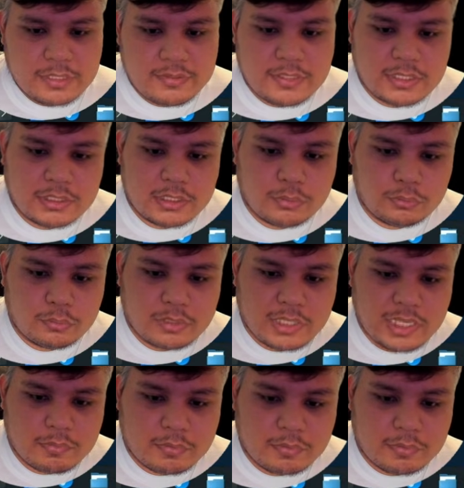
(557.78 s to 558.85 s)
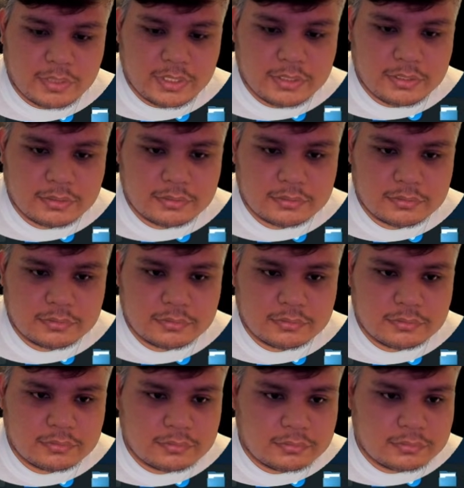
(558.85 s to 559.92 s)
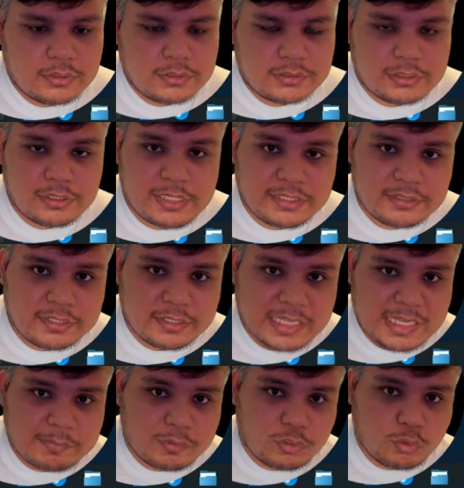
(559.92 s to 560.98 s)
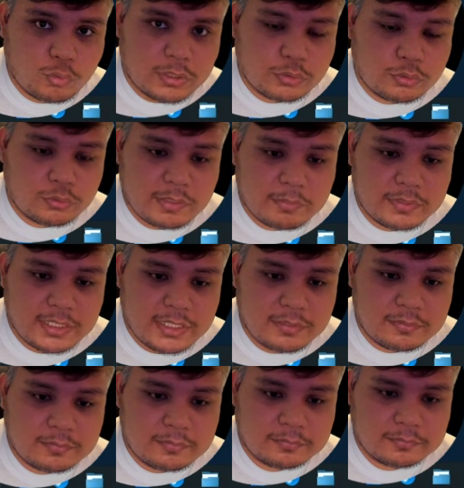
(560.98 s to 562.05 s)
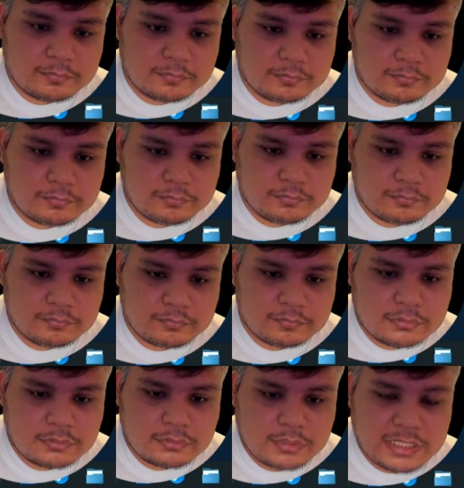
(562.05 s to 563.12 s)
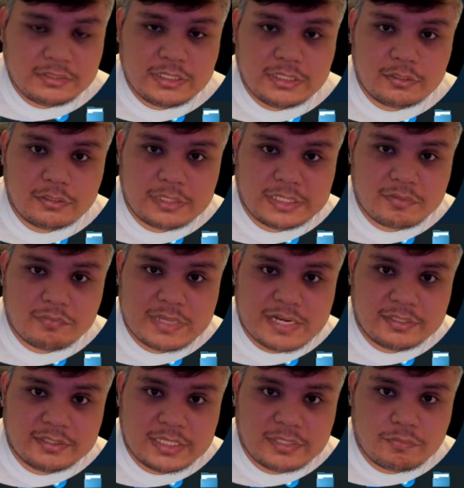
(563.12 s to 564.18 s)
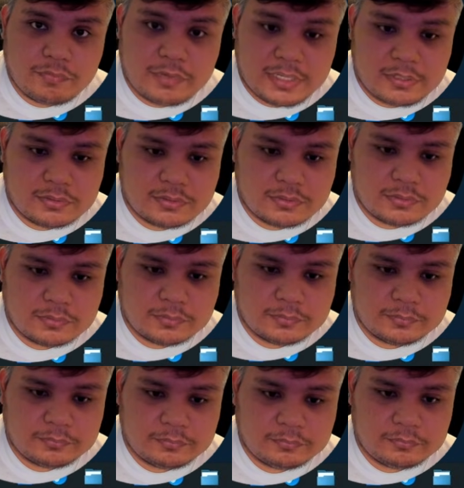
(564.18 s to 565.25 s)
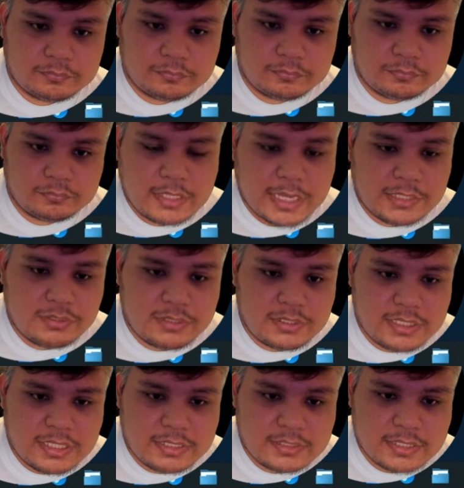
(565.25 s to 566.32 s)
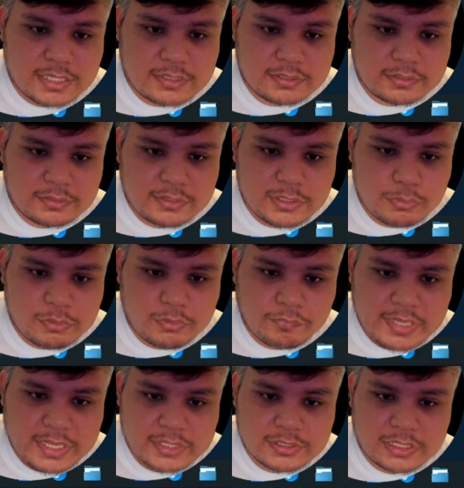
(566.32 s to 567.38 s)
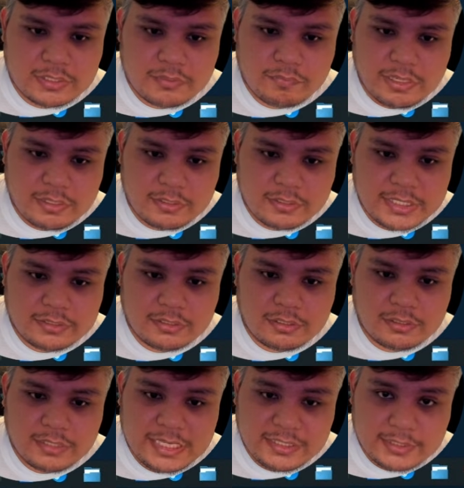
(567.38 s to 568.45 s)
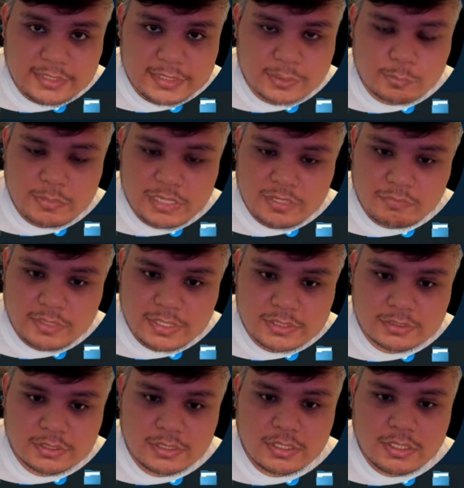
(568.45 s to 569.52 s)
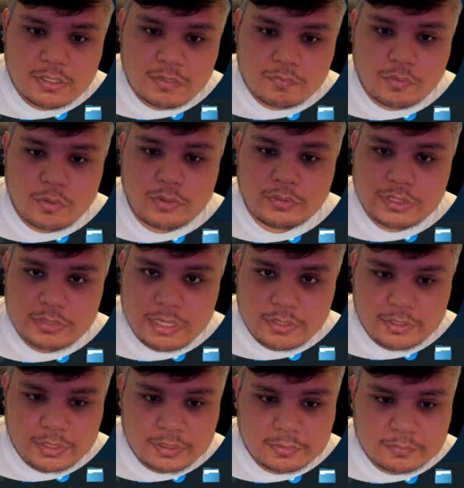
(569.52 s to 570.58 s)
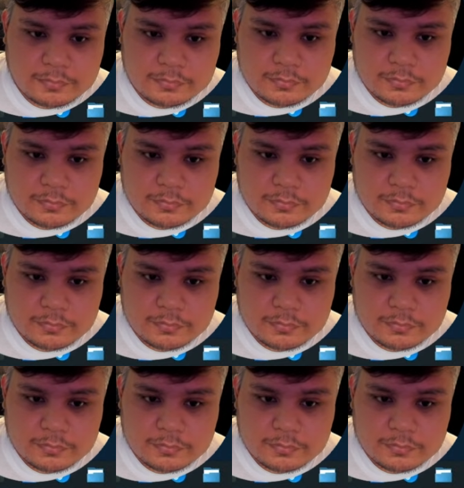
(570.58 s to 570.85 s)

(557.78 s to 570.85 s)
and then go to library, select the game that you want to update, and then click validate files. As you see, it says this will fetch and validate the latest manifest for Terraria.